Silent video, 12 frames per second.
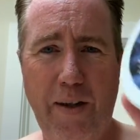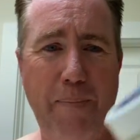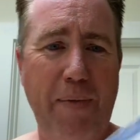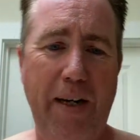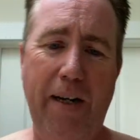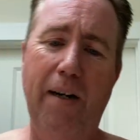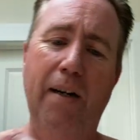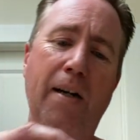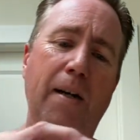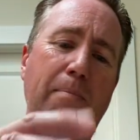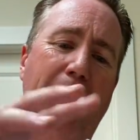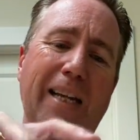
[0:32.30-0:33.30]
up there,
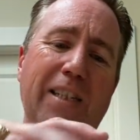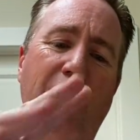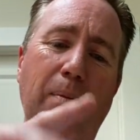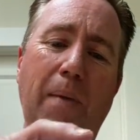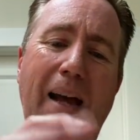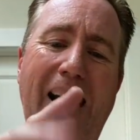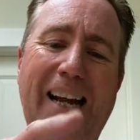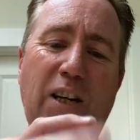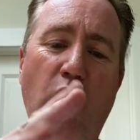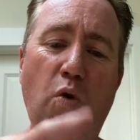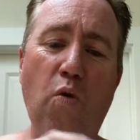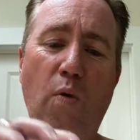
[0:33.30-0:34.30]
making some
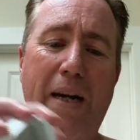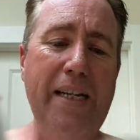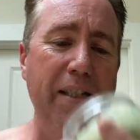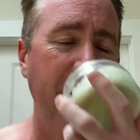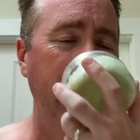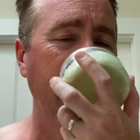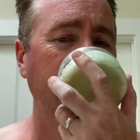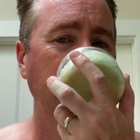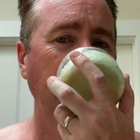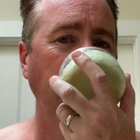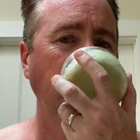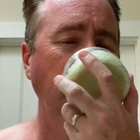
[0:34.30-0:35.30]
crazy,
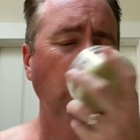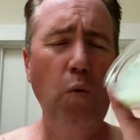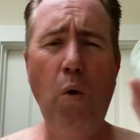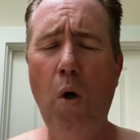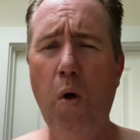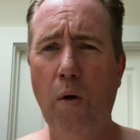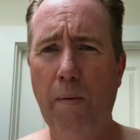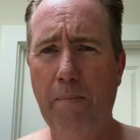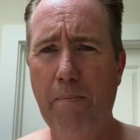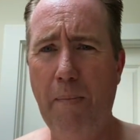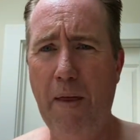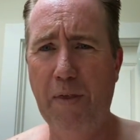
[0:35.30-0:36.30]
woo,
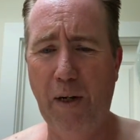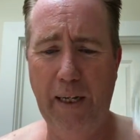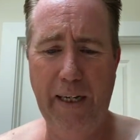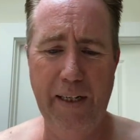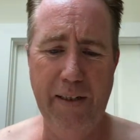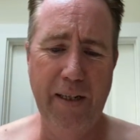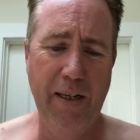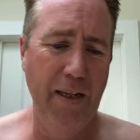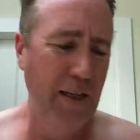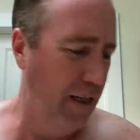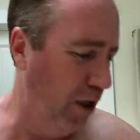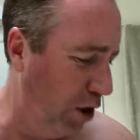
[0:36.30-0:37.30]
mentholated
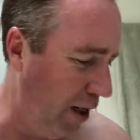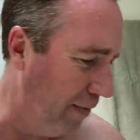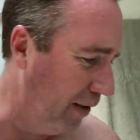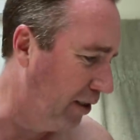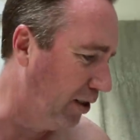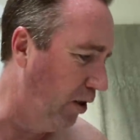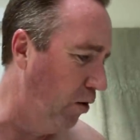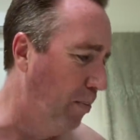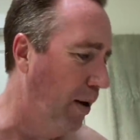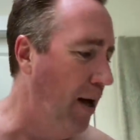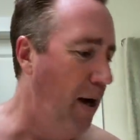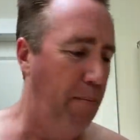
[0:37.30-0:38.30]
shaving
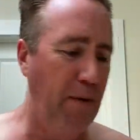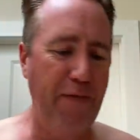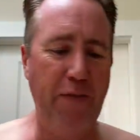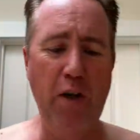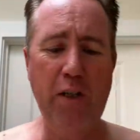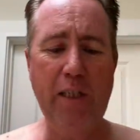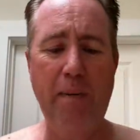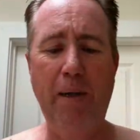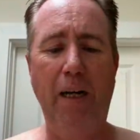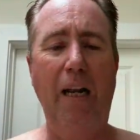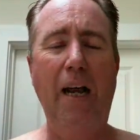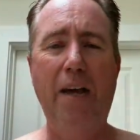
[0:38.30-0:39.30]
soap. But first, I'm going
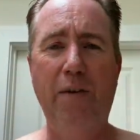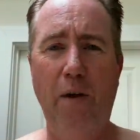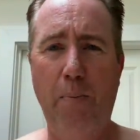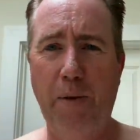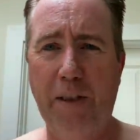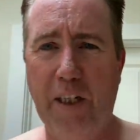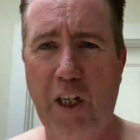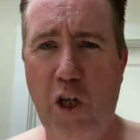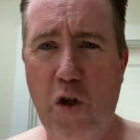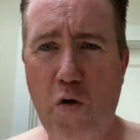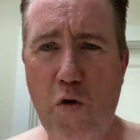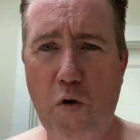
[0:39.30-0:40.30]
to lather up with the
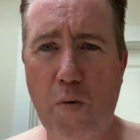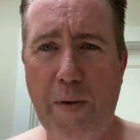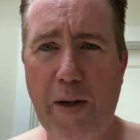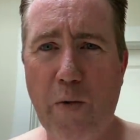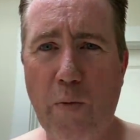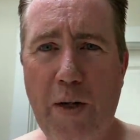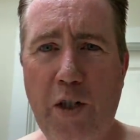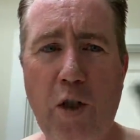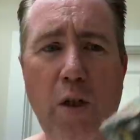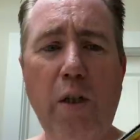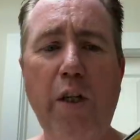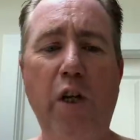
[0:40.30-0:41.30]
cube, the
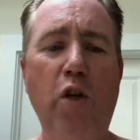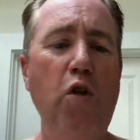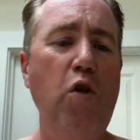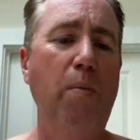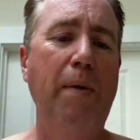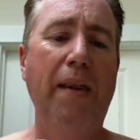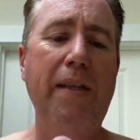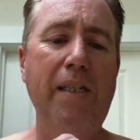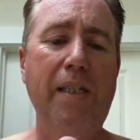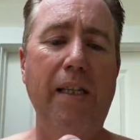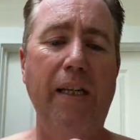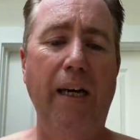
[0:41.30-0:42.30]
original cube. Now, this
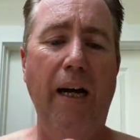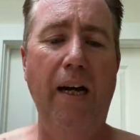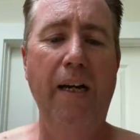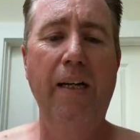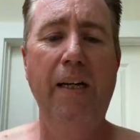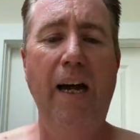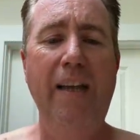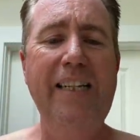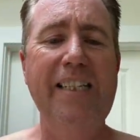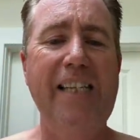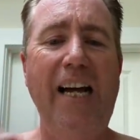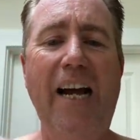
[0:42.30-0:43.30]
is the, uh, I think
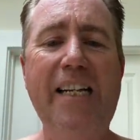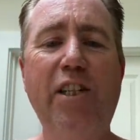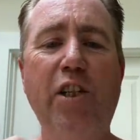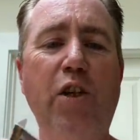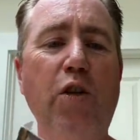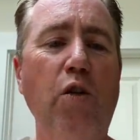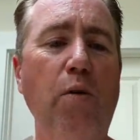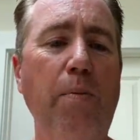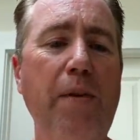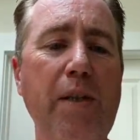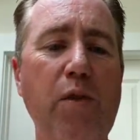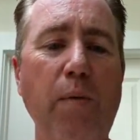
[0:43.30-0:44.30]
it's the ice cube,
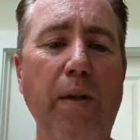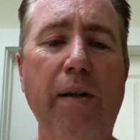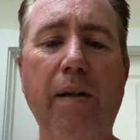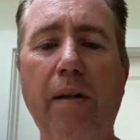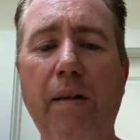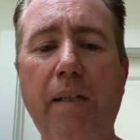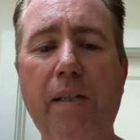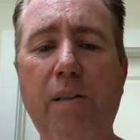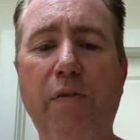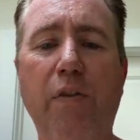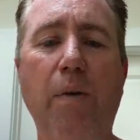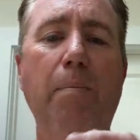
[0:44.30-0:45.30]
this one. This is
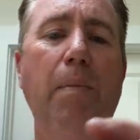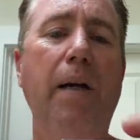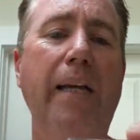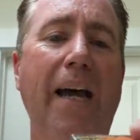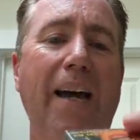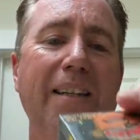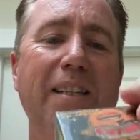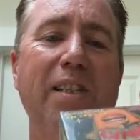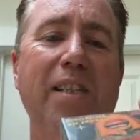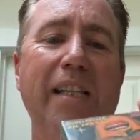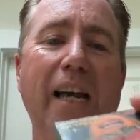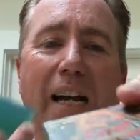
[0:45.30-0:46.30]
from, uh, yeah, this
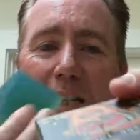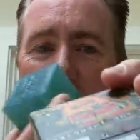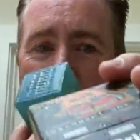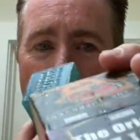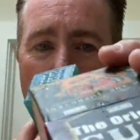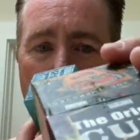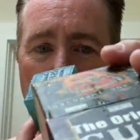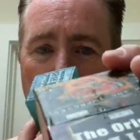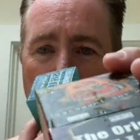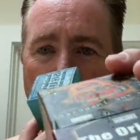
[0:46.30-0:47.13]
is the ice cube.